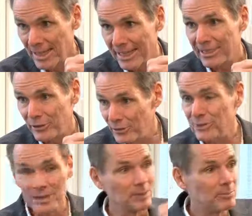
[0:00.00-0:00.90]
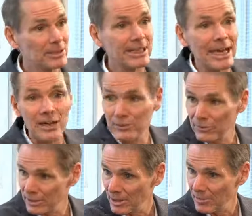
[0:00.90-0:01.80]
I can use it to build a house
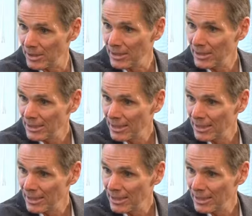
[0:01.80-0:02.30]
for somebody.